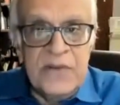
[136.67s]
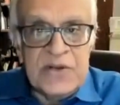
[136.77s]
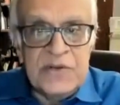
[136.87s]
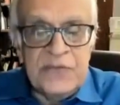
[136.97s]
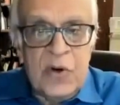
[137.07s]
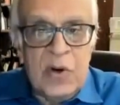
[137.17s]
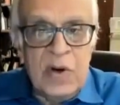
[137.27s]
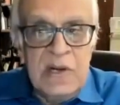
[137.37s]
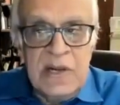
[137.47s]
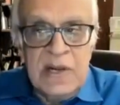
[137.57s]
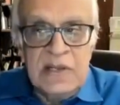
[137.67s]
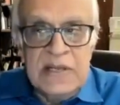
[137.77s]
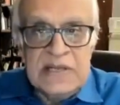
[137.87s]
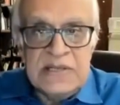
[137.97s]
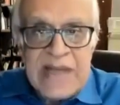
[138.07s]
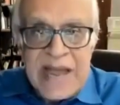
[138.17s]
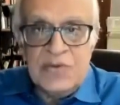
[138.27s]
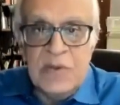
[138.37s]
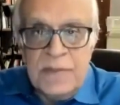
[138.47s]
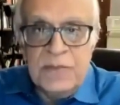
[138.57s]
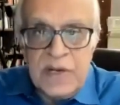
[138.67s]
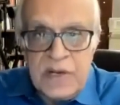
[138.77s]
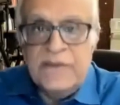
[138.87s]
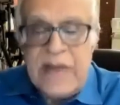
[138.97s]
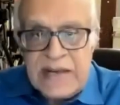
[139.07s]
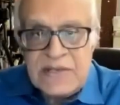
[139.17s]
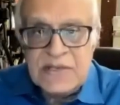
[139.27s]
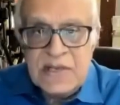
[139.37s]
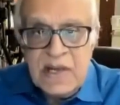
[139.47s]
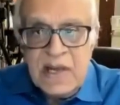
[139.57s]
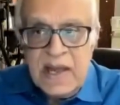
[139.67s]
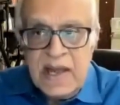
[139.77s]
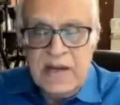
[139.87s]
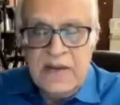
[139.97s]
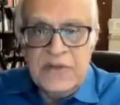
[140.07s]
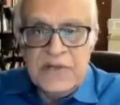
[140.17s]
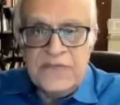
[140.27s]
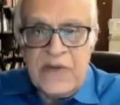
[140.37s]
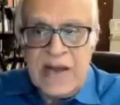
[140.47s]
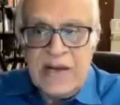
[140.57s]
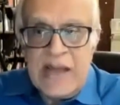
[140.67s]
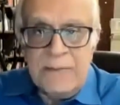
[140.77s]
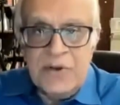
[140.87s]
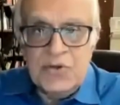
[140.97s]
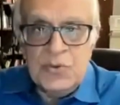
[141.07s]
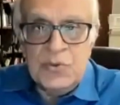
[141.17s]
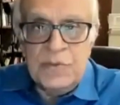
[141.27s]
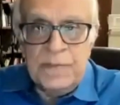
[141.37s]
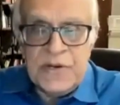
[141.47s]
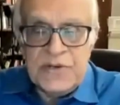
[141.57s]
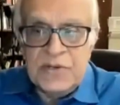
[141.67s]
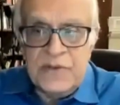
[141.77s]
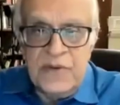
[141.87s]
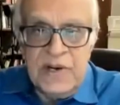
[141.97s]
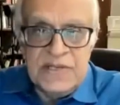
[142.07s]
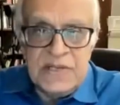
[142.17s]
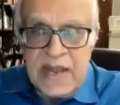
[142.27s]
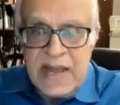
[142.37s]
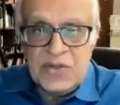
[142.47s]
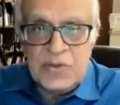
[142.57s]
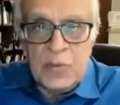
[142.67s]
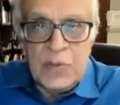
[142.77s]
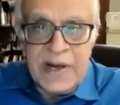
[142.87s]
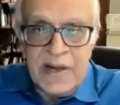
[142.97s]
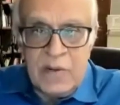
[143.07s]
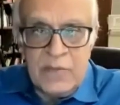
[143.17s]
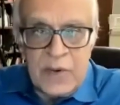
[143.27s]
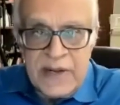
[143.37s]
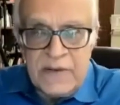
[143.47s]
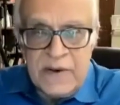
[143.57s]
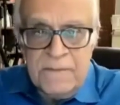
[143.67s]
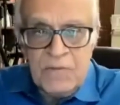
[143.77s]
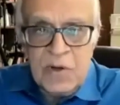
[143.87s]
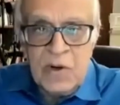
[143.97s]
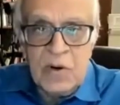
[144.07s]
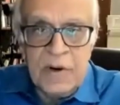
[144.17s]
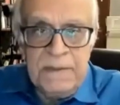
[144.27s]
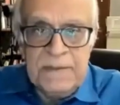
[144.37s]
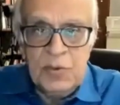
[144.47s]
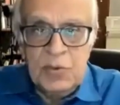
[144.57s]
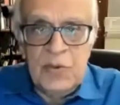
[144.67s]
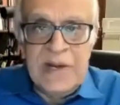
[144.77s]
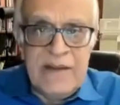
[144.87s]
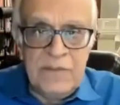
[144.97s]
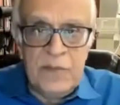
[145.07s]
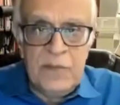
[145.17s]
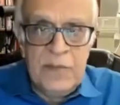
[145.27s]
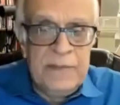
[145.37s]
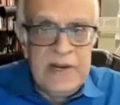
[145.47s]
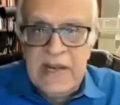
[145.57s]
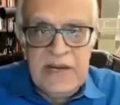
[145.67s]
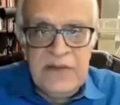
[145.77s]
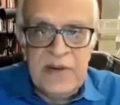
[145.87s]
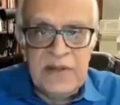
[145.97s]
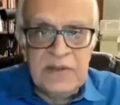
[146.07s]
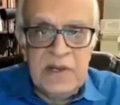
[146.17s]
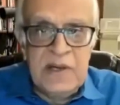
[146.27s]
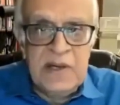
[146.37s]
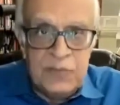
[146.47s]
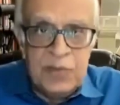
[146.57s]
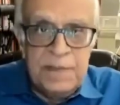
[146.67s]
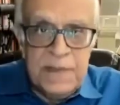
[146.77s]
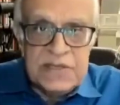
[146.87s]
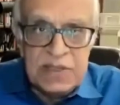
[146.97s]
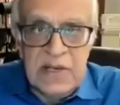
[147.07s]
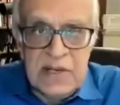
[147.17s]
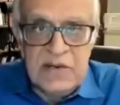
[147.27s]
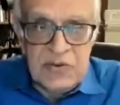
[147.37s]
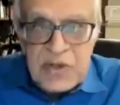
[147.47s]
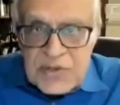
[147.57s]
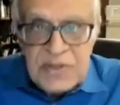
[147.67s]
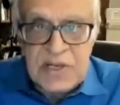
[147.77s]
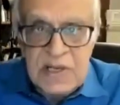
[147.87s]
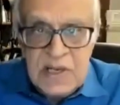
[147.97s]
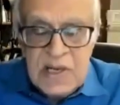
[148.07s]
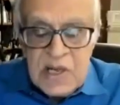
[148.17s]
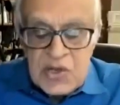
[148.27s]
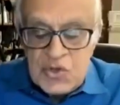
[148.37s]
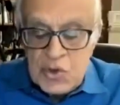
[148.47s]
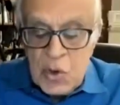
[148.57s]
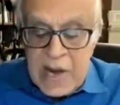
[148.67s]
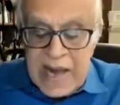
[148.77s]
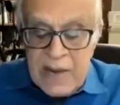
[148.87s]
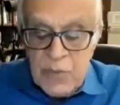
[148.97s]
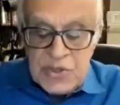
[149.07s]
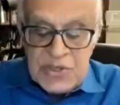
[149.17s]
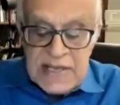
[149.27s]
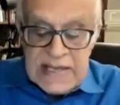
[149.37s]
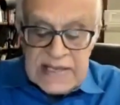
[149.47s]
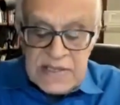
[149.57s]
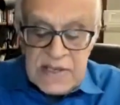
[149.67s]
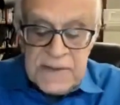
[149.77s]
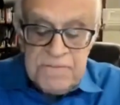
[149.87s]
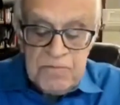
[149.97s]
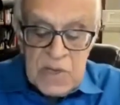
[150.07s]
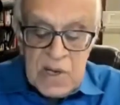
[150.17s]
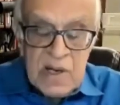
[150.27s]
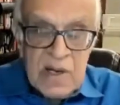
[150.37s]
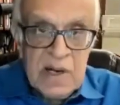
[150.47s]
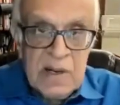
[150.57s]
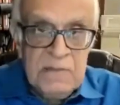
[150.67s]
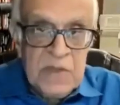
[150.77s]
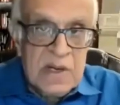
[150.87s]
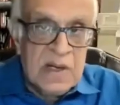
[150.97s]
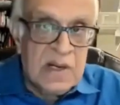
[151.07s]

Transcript: first of all, this is actual empirical facts. And if this fact happened to a person of religion X or Y or whatever, or people who don't have any faith, it would be still an atrocity. So I would say that the